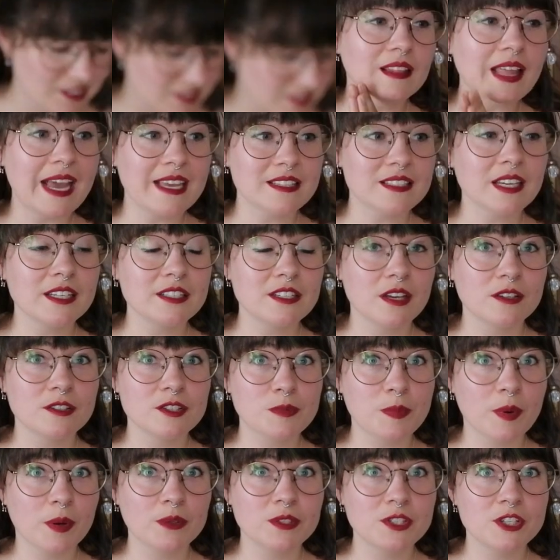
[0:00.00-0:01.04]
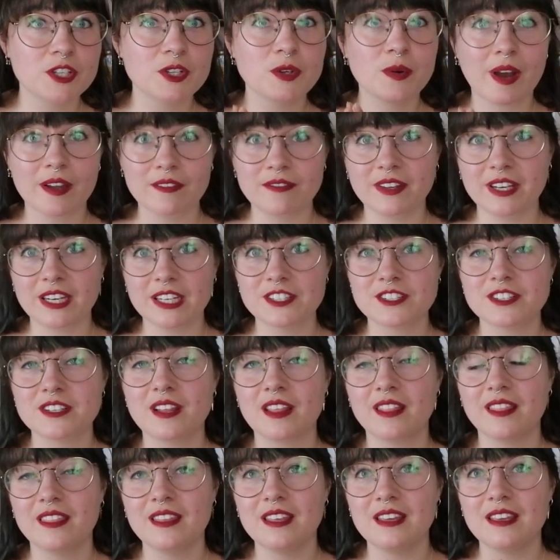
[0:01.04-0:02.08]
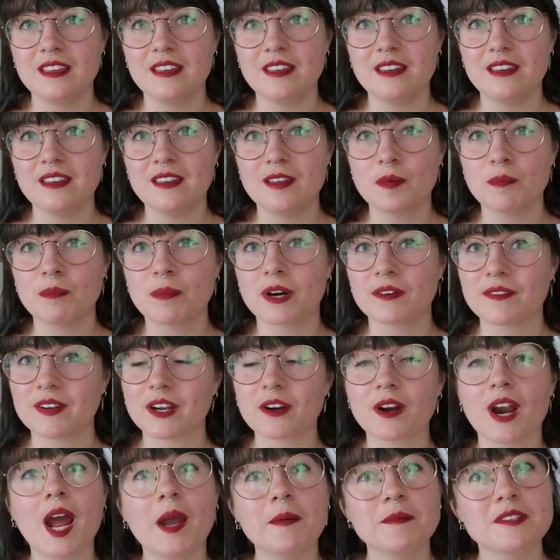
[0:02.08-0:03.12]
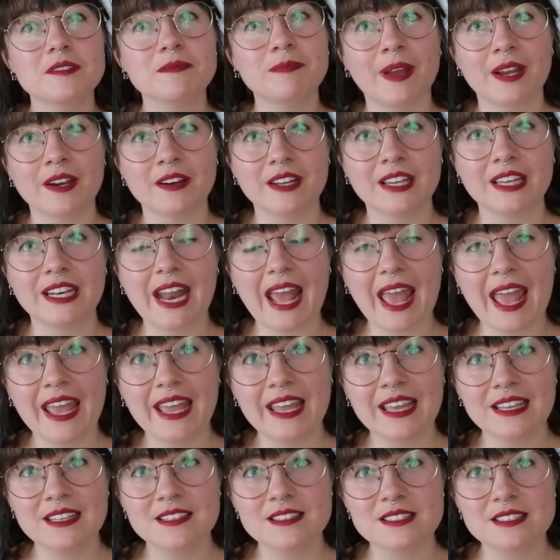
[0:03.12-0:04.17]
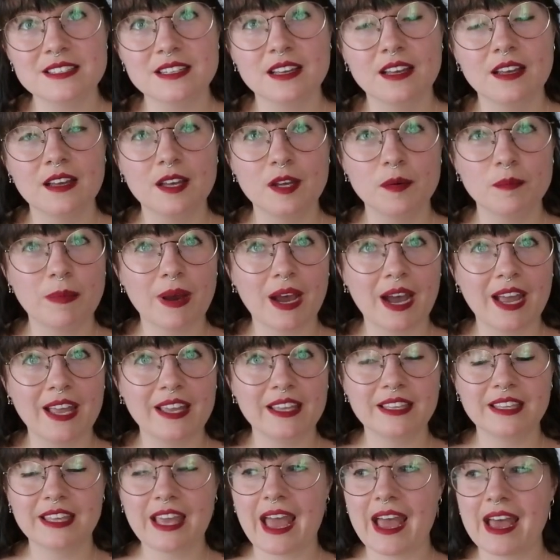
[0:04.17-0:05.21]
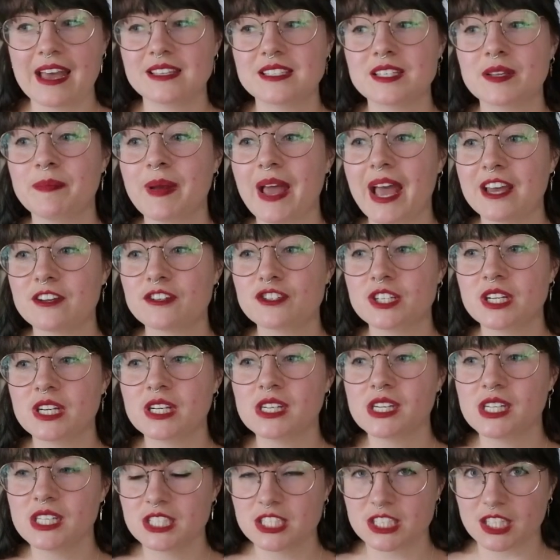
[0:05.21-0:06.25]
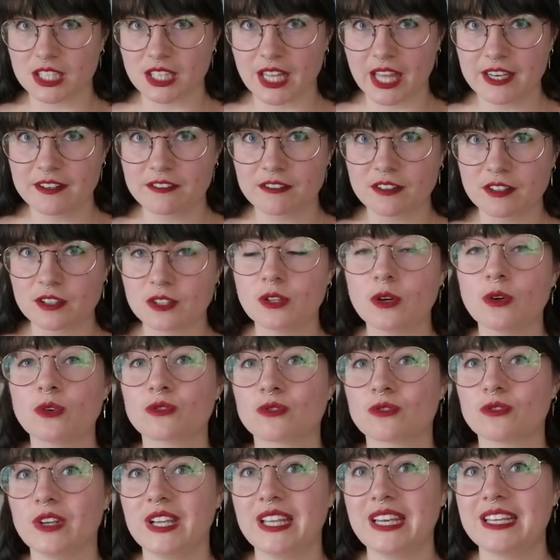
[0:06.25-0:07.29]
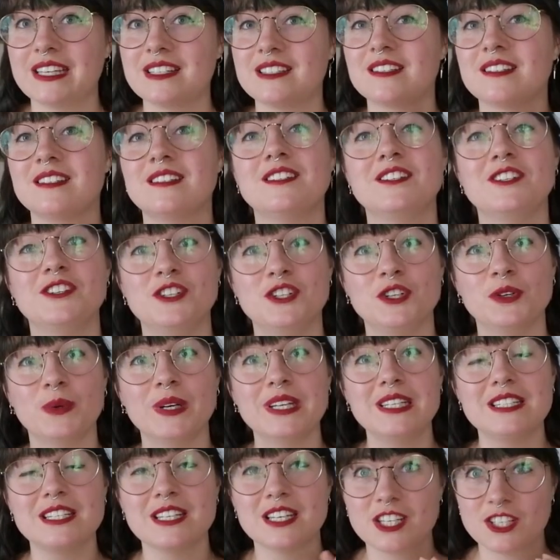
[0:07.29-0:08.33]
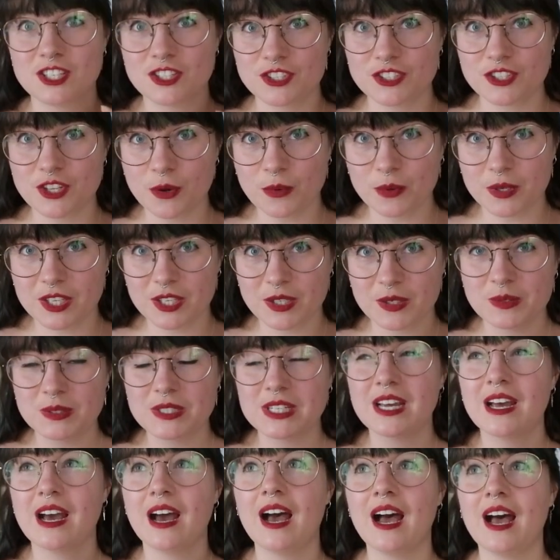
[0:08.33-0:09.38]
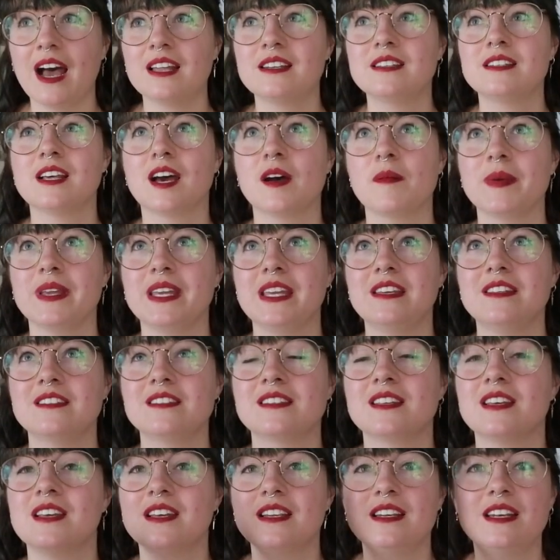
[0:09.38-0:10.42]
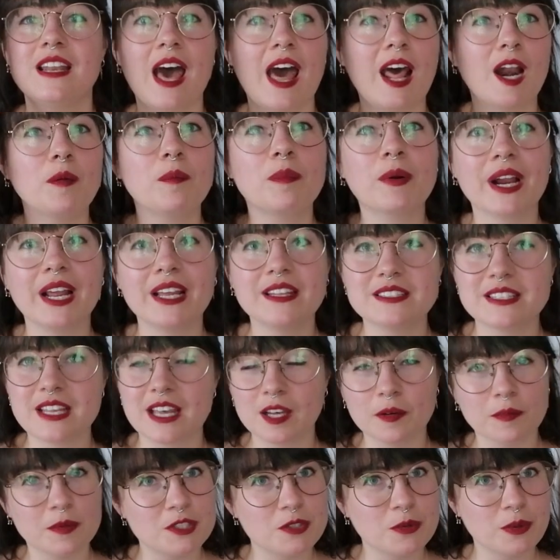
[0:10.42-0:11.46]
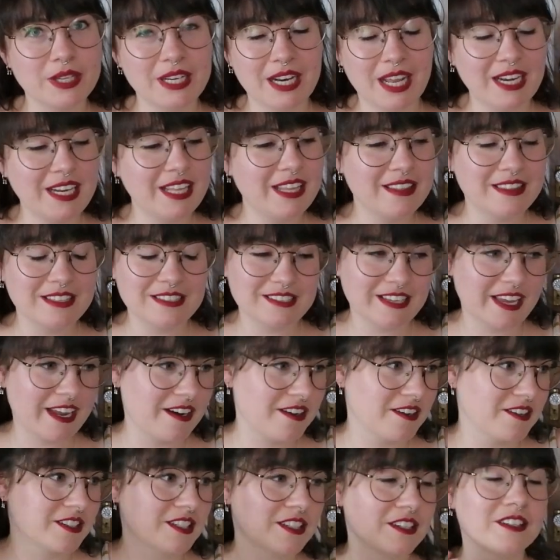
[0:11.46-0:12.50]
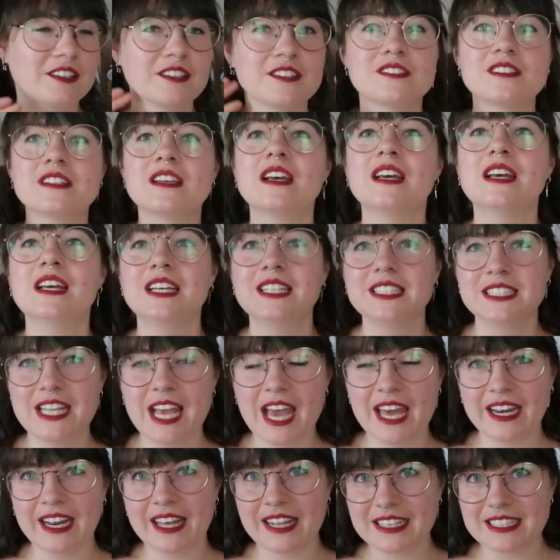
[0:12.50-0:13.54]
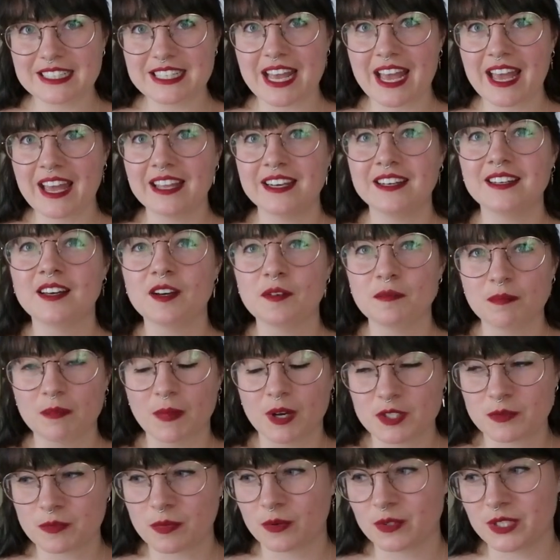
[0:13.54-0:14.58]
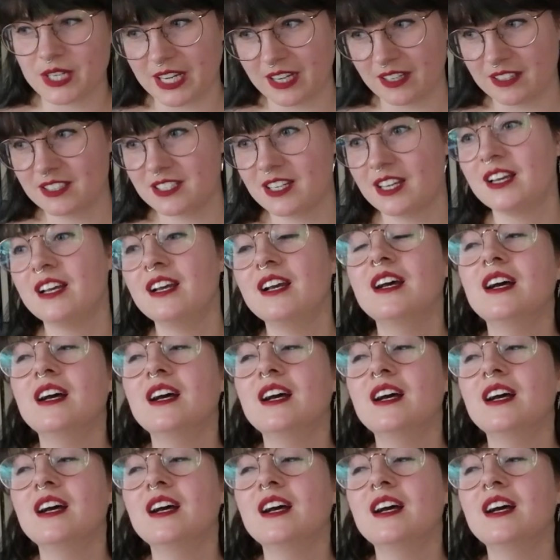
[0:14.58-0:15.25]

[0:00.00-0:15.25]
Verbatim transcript: last I spoke to you i finished the perfect crimes of marian hayes by Cat Sebastian. Delightful. Read it. Do it. So cute. Hot dummies. Not a brain cell between any of these characters. 10 out of 10. Must protect.